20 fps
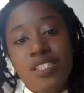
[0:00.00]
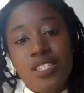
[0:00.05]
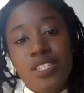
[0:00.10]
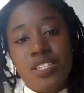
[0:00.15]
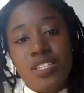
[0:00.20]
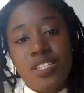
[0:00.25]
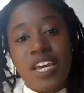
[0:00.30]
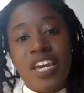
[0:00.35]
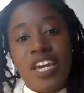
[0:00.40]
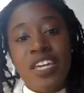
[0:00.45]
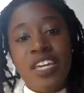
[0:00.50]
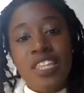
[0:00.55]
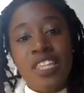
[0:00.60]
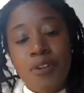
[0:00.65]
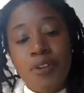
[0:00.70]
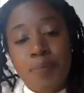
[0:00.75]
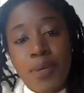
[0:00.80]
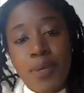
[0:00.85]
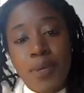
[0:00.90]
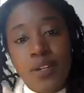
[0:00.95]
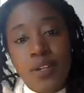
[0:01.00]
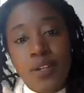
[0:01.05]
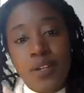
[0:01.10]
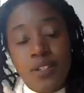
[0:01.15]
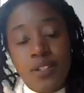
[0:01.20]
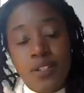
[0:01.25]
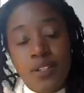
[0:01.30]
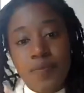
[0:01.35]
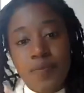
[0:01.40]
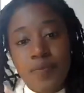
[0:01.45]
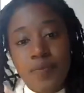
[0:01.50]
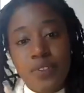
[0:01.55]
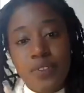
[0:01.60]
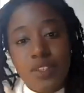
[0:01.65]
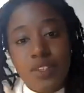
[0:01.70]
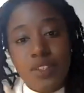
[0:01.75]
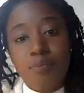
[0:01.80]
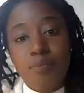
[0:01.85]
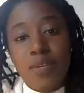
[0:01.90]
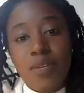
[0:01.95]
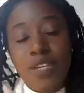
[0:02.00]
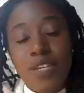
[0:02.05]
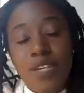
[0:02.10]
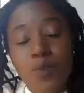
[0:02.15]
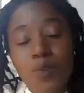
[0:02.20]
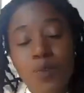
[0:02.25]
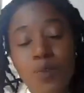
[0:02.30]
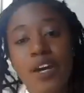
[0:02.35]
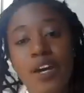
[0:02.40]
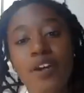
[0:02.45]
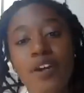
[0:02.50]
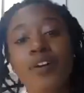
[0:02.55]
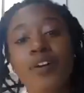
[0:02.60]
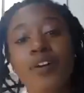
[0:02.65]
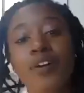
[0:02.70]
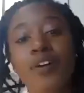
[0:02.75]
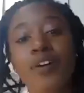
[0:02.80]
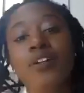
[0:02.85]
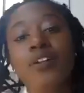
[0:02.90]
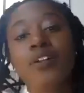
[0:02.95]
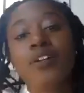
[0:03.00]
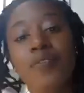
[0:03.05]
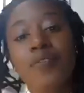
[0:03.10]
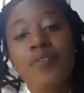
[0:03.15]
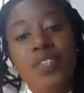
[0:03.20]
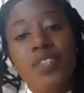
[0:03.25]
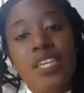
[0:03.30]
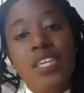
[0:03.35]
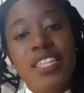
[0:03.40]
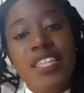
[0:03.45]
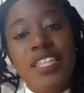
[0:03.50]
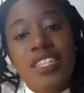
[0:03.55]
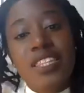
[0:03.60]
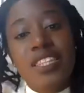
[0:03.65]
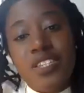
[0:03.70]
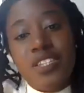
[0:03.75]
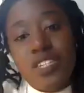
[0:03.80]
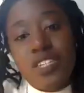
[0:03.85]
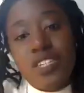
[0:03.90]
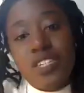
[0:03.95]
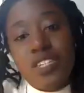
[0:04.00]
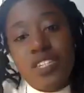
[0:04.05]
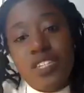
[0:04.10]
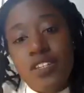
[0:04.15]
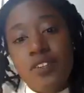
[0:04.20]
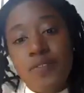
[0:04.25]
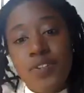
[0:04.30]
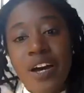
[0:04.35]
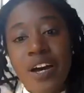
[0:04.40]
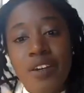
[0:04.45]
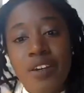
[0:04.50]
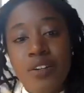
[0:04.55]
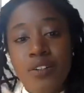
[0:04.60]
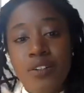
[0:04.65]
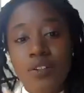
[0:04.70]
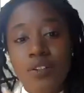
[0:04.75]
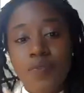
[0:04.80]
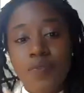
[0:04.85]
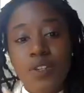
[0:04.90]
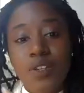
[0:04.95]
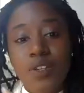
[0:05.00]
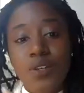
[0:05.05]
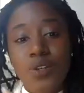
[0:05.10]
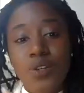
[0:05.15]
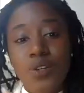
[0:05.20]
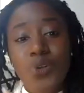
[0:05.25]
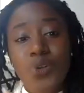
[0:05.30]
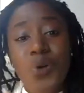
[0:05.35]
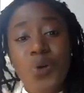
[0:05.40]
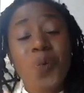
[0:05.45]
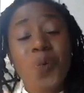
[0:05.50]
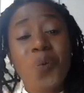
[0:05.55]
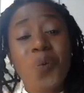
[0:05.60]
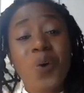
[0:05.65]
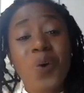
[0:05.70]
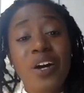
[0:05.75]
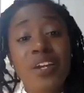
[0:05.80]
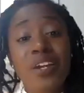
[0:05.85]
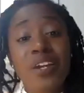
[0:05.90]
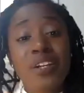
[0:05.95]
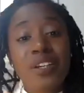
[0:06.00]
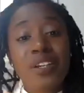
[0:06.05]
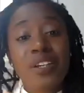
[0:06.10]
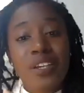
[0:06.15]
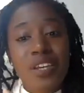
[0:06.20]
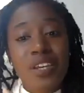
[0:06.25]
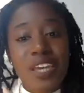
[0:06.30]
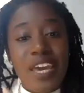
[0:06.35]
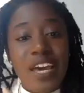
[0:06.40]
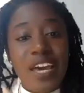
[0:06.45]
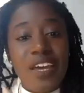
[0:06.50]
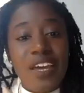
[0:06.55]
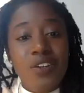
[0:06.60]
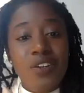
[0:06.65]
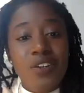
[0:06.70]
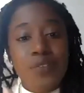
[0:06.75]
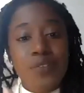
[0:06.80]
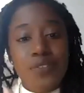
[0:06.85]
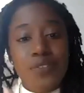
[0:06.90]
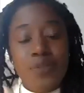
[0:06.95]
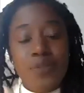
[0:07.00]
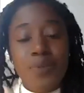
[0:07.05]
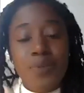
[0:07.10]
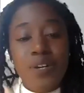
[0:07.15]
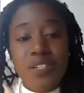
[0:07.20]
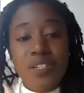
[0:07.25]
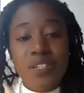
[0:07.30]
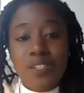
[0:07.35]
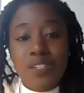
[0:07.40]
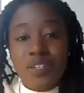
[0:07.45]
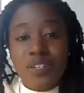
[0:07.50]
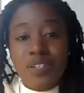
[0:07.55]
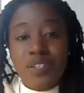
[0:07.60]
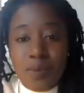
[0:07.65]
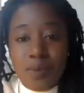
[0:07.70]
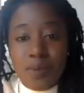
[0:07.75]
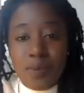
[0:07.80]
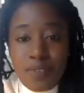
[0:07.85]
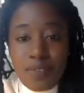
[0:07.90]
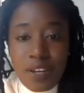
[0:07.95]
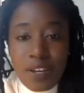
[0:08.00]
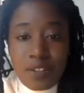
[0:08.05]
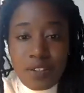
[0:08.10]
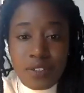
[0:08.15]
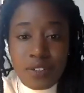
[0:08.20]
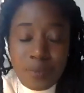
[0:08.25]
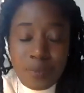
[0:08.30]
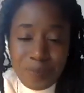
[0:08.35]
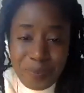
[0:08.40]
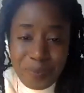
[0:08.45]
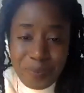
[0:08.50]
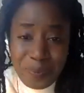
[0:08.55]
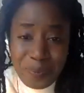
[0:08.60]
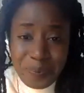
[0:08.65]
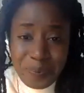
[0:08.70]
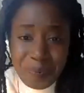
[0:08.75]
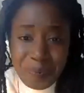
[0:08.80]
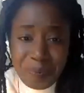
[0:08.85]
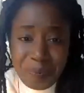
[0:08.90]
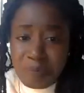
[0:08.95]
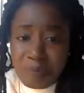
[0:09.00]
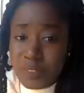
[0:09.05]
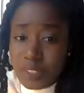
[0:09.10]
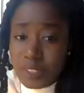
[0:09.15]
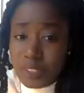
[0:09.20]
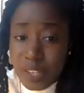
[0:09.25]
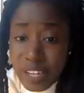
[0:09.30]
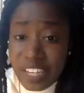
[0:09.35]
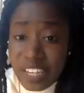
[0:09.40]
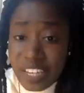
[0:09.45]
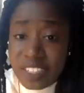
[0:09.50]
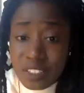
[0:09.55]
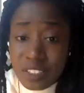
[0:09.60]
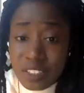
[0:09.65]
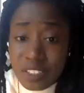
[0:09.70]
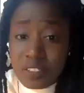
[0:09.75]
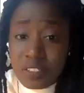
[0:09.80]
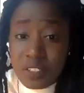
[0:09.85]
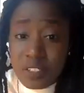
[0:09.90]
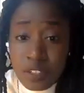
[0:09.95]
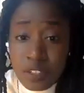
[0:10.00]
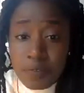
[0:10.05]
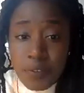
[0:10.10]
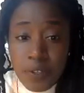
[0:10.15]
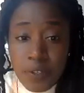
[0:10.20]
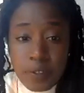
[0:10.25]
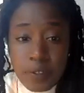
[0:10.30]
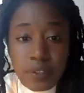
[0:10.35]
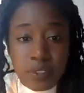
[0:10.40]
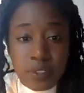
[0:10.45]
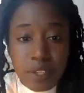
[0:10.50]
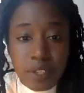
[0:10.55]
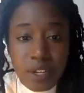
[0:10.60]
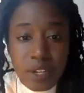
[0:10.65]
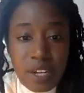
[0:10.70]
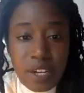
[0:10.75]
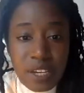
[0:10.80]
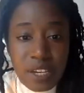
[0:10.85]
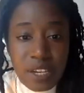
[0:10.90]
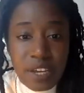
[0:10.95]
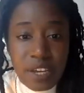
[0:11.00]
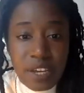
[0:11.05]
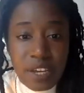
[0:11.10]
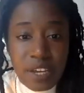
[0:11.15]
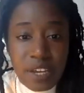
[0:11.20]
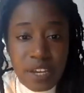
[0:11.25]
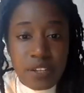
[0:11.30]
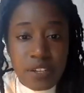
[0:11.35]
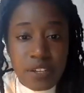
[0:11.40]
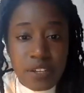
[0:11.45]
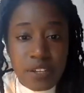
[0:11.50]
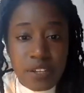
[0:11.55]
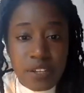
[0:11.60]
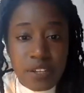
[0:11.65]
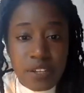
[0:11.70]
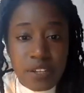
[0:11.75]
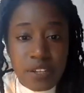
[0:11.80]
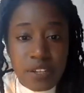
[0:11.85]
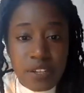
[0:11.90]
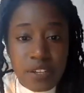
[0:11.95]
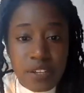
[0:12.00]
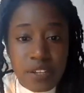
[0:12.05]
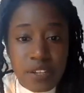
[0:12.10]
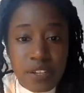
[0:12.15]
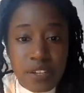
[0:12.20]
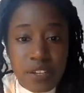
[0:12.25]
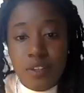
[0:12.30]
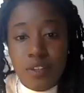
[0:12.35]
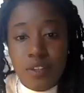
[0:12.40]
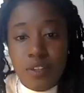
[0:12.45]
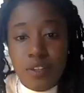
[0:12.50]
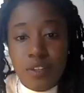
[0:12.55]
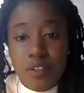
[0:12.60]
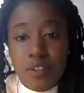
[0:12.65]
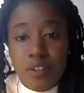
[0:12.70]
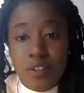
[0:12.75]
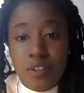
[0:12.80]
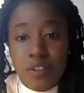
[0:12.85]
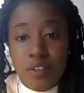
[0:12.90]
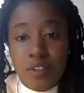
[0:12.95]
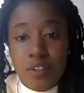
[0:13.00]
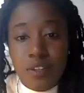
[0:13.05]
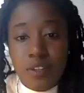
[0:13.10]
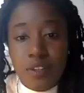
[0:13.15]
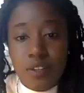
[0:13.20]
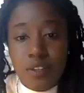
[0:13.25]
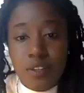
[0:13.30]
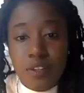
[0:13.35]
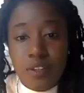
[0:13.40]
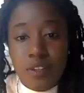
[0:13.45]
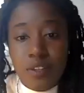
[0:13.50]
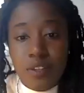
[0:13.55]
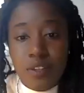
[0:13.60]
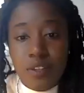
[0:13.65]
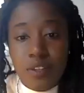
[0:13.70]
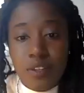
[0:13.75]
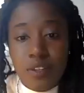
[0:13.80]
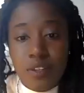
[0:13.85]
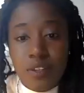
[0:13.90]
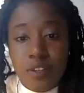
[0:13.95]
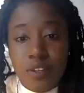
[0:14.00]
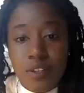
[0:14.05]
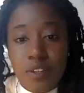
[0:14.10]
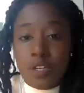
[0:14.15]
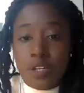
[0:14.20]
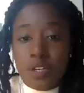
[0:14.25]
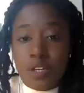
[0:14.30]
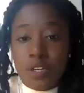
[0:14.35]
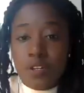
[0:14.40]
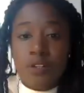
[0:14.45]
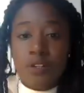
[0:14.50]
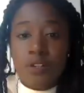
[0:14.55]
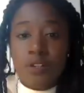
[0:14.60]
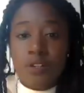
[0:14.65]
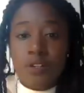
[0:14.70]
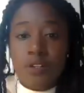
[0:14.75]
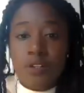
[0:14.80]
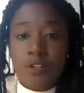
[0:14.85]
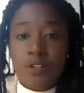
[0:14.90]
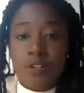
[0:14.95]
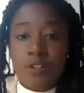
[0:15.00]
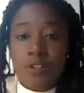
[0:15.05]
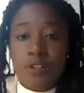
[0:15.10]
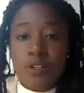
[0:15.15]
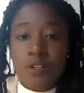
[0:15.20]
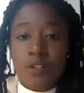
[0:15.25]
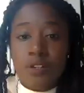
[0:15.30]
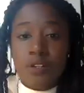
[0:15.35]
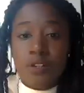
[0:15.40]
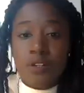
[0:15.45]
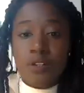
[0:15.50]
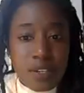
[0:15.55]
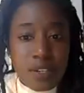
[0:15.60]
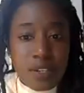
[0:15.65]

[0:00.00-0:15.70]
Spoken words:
as the day they were built. Meanwhile, in the tinned food aisle, not one can of tomatoes to be found. I guess it's good folks are learning how to cook, though still, it's all a bit mad.